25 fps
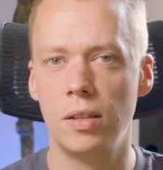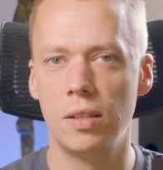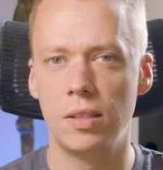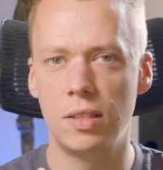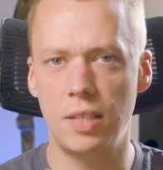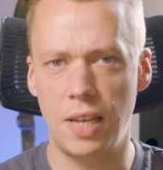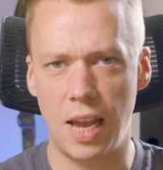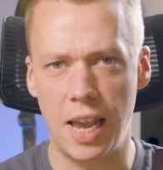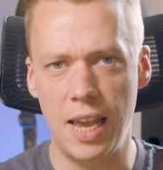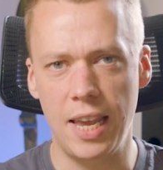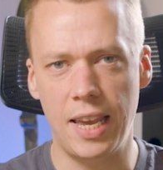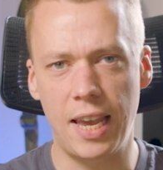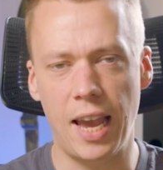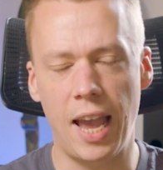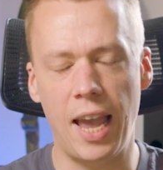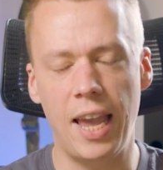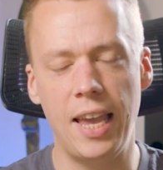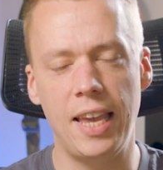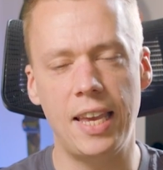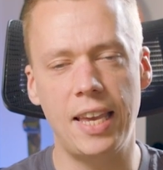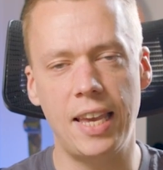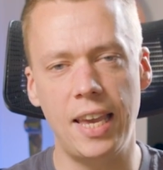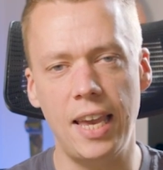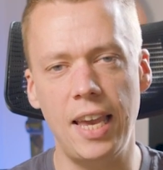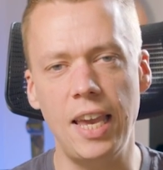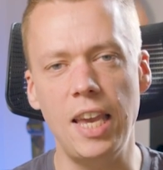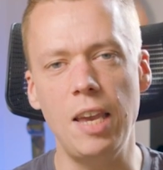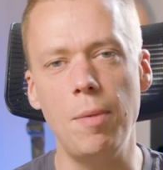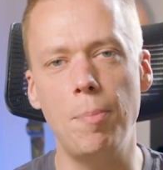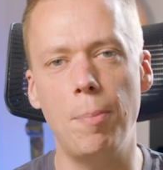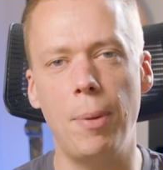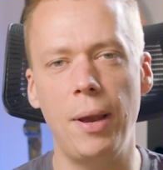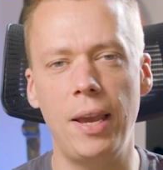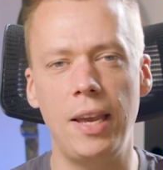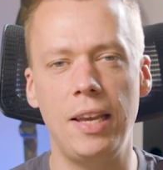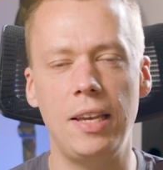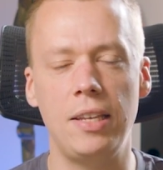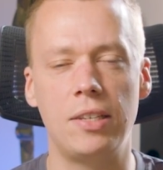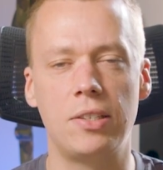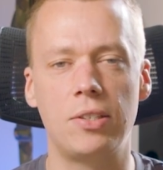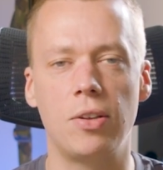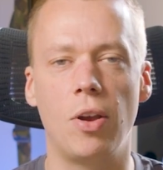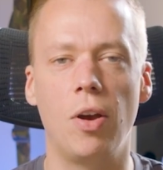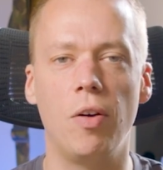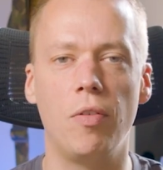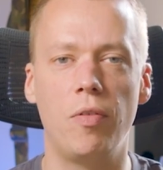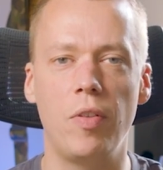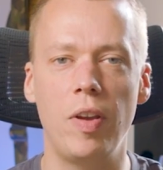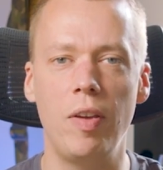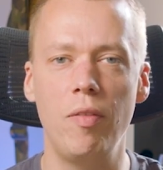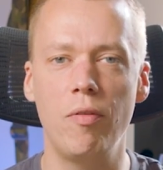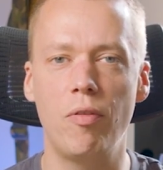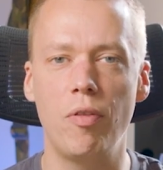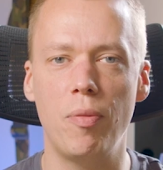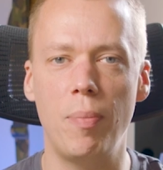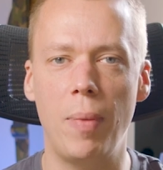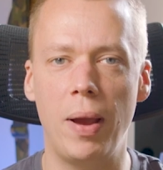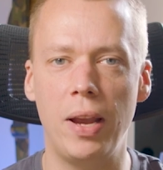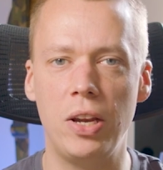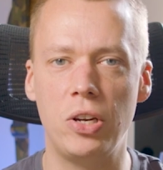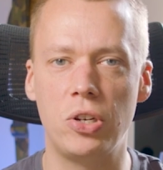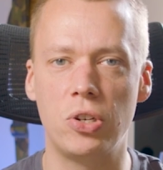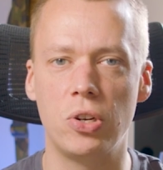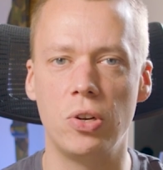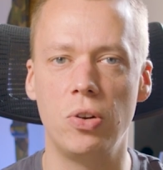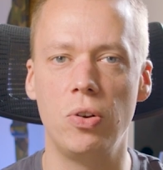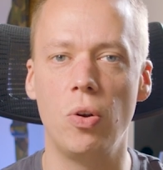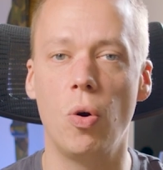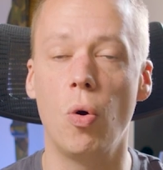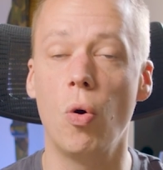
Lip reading: Take a key piece of information